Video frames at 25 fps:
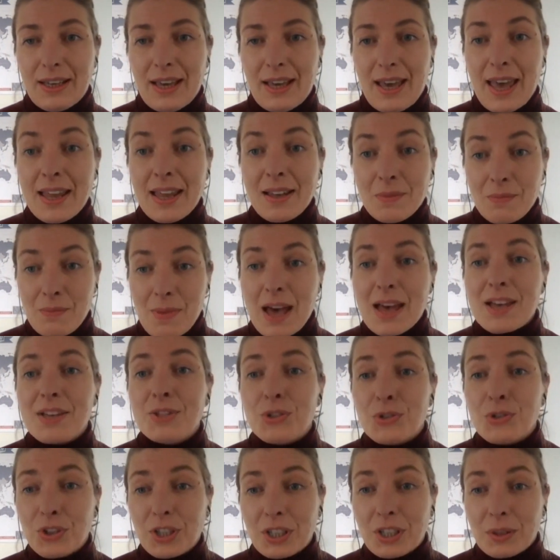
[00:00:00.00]
and
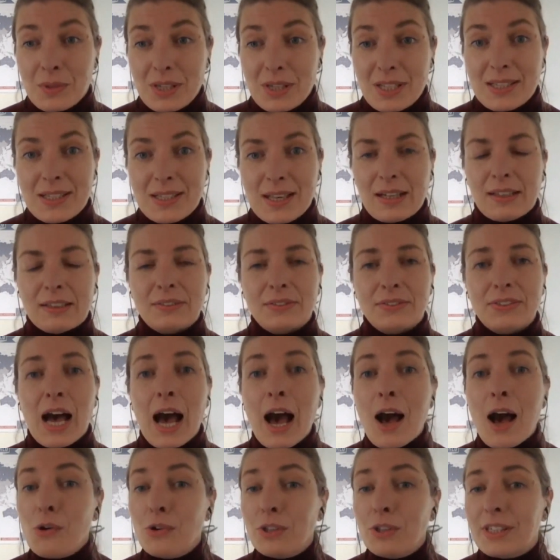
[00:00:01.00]
mastering myself,
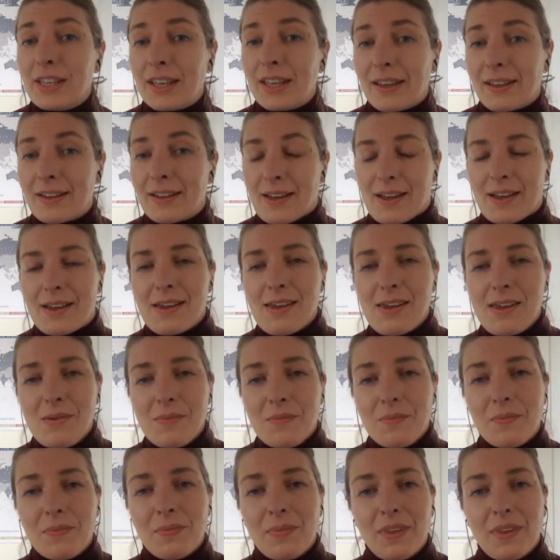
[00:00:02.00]
how can I
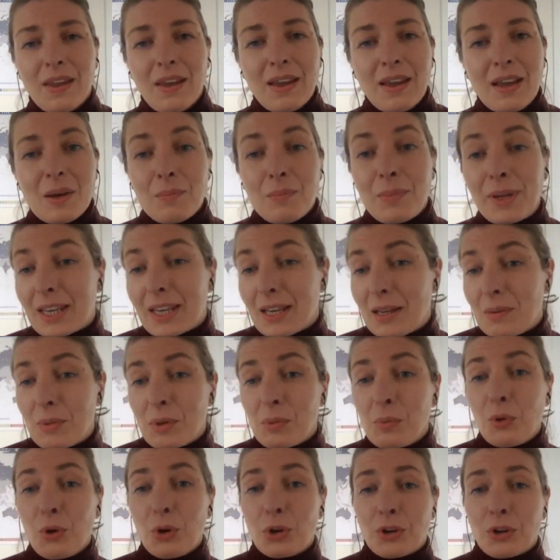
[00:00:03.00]
become a
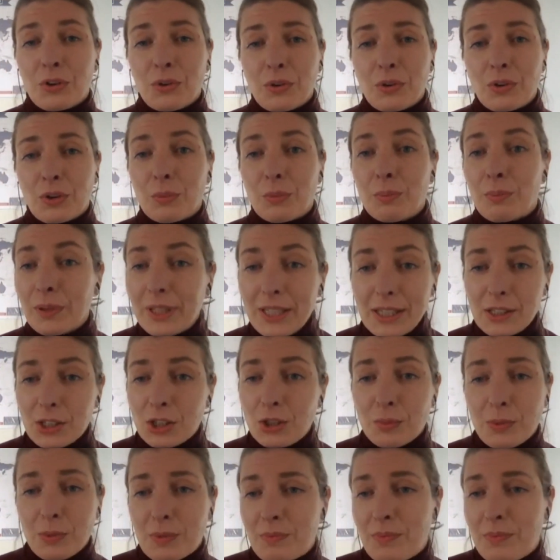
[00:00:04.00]
more complete
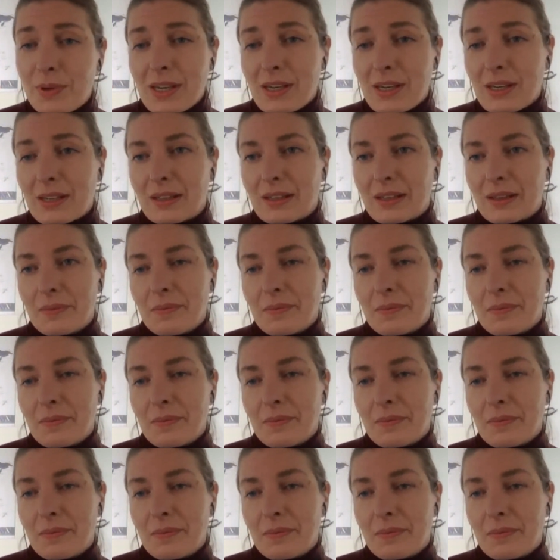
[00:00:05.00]
human being?